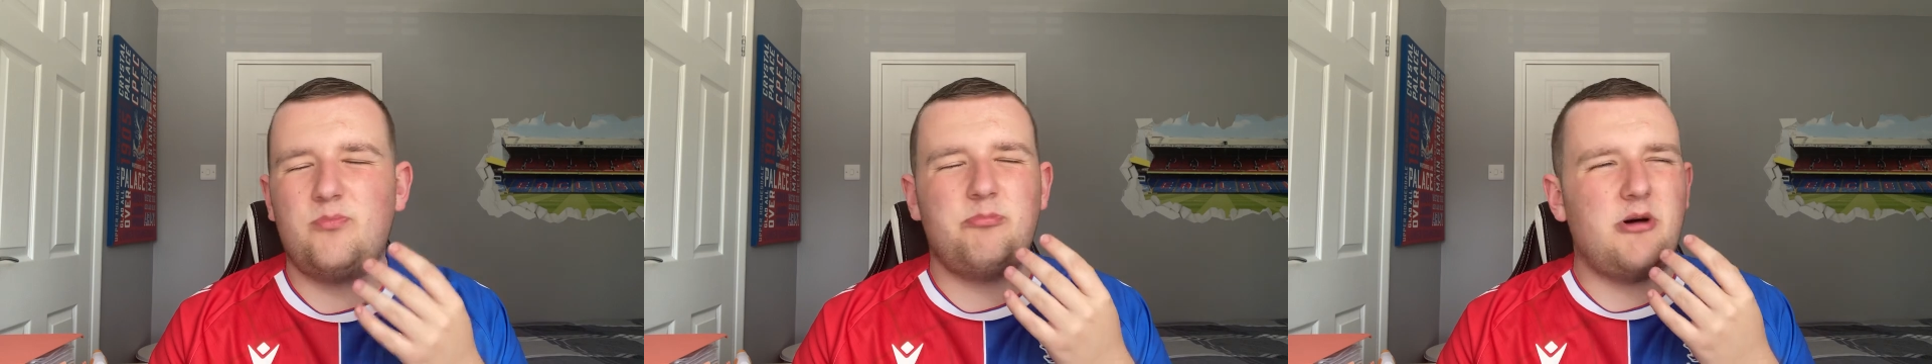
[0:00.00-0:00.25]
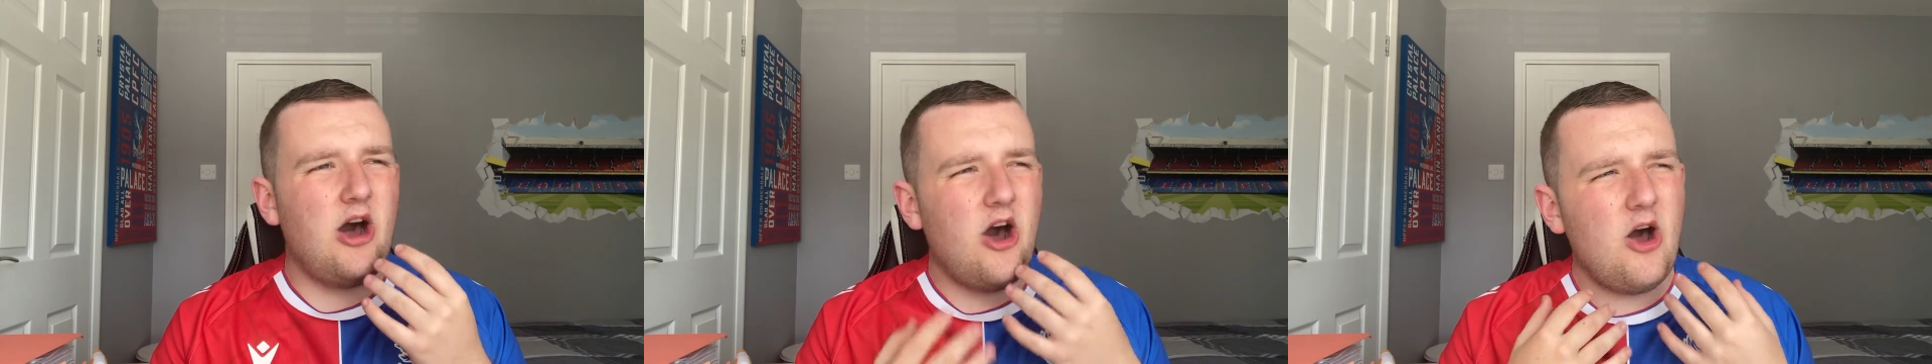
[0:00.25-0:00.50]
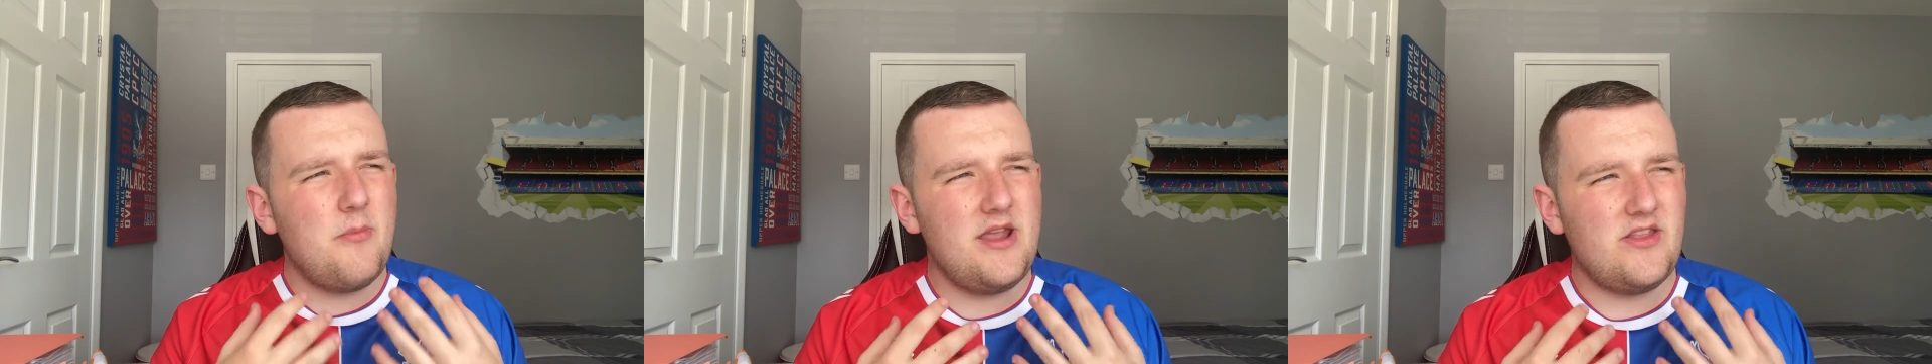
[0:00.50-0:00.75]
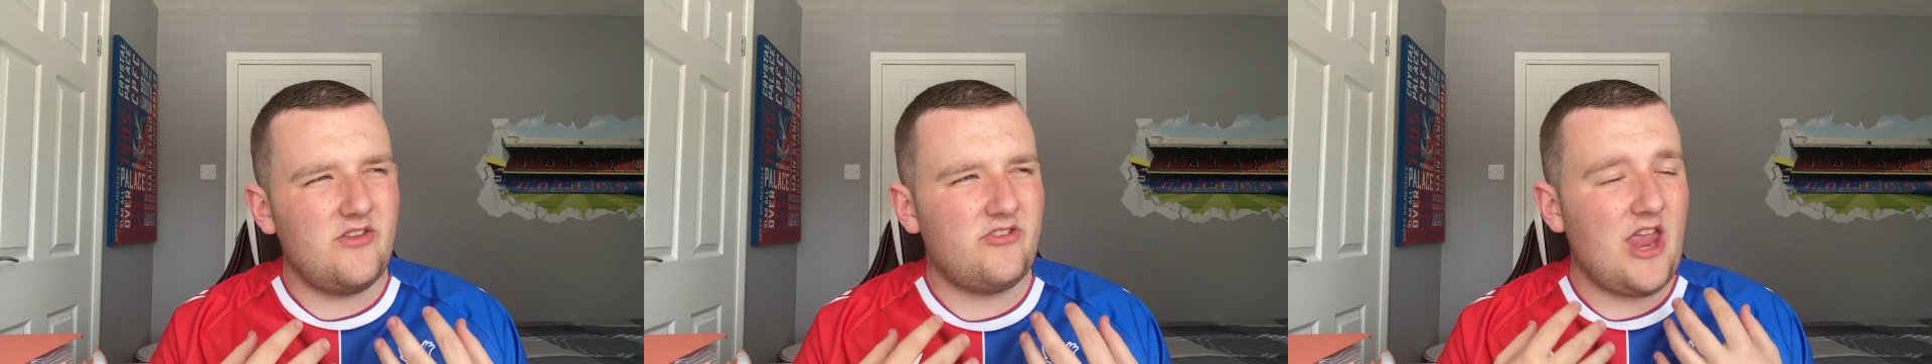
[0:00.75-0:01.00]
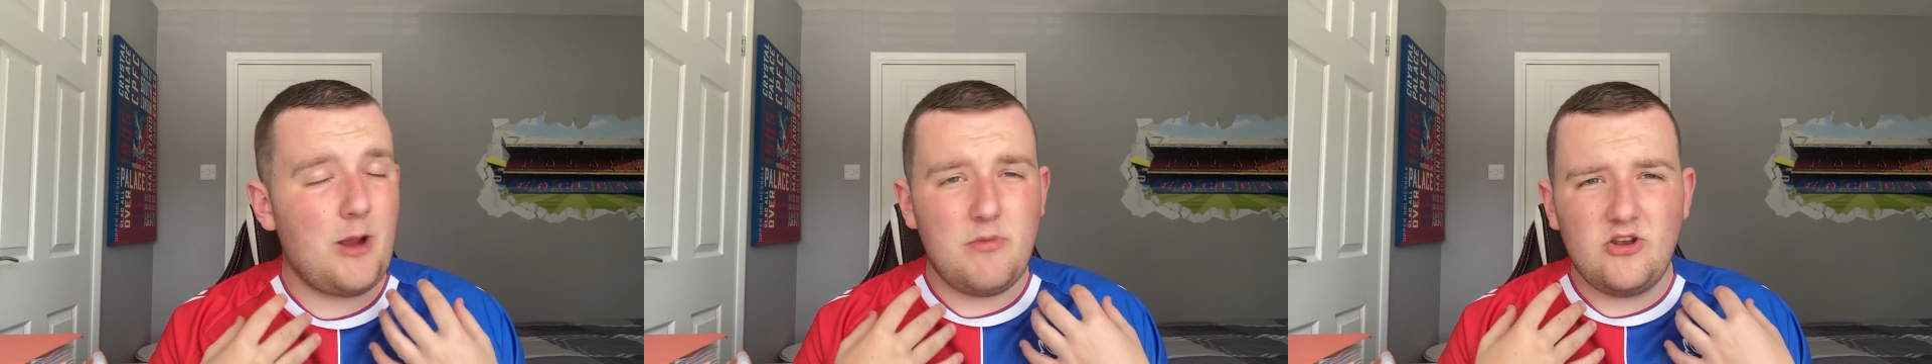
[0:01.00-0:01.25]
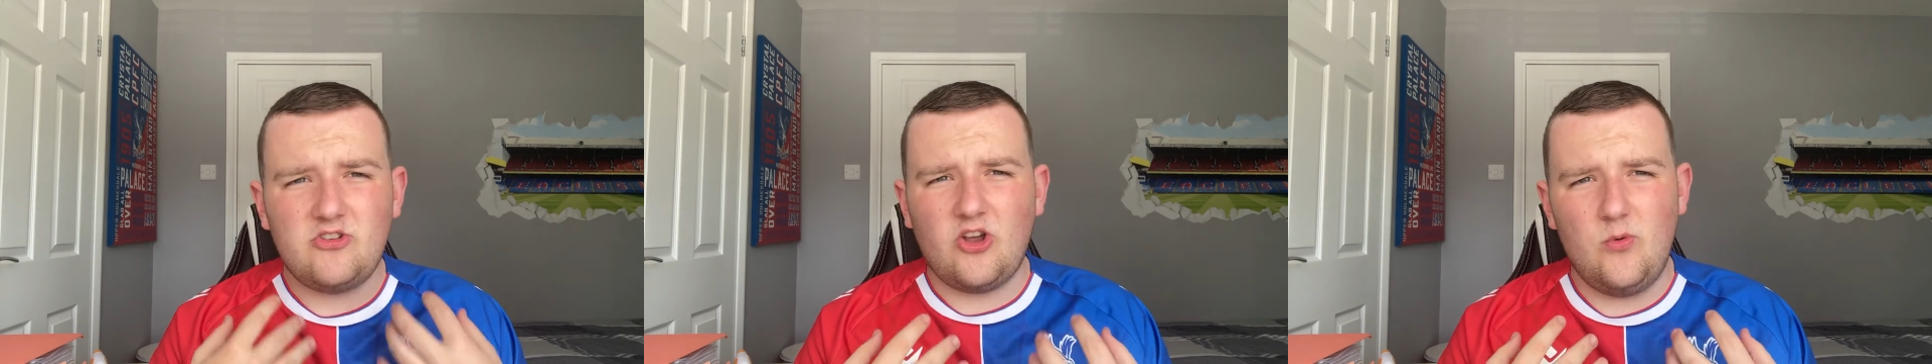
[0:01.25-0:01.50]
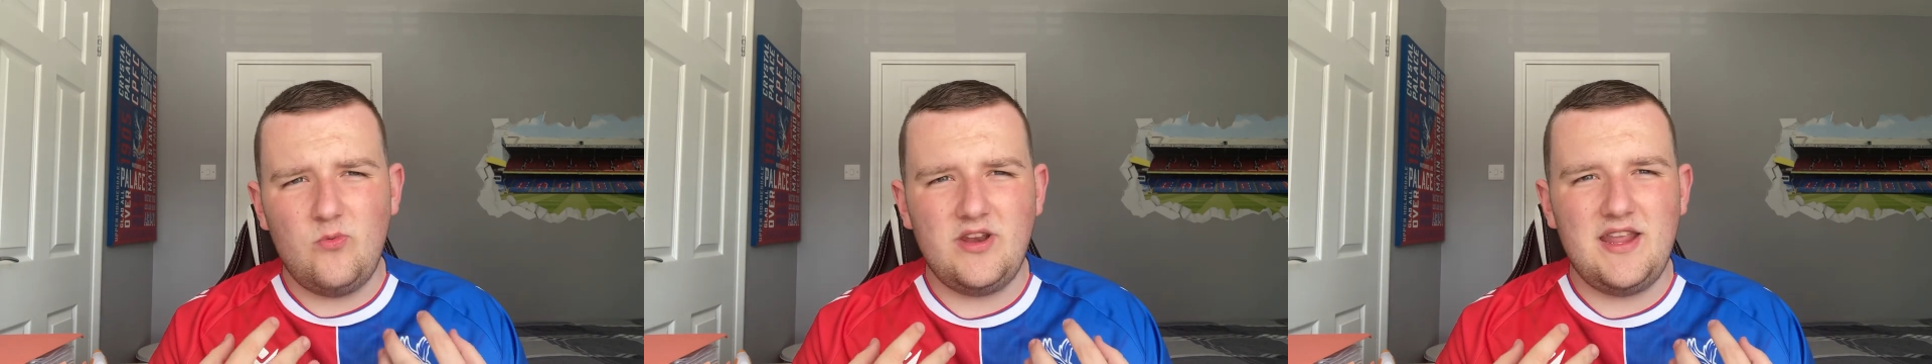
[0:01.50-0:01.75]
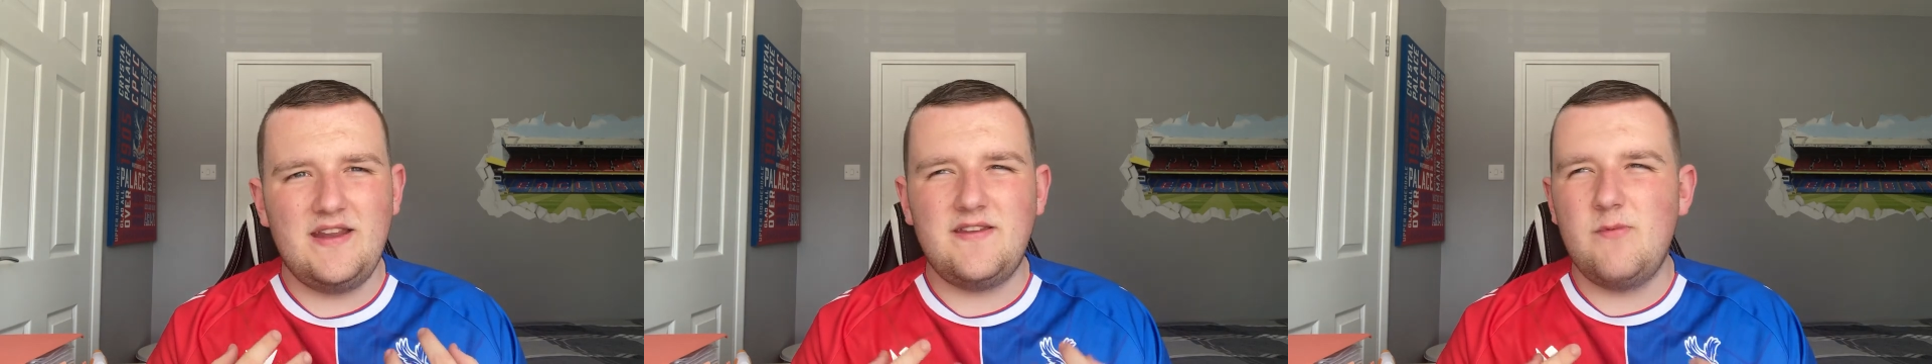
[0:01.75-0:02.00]
part of me that's saying we don't
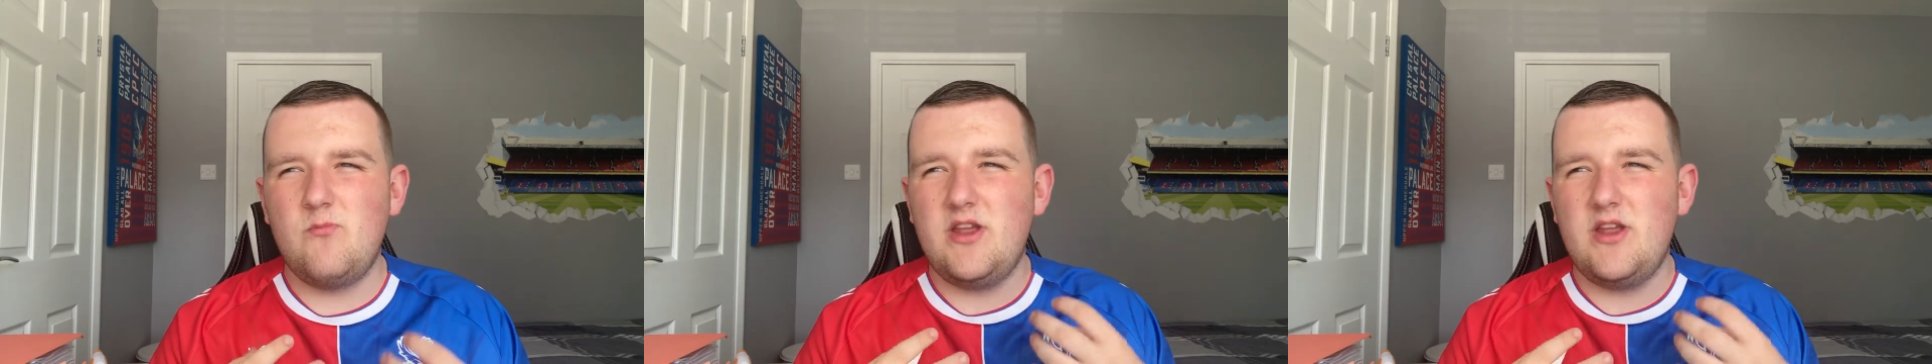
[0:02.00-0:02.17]
need him.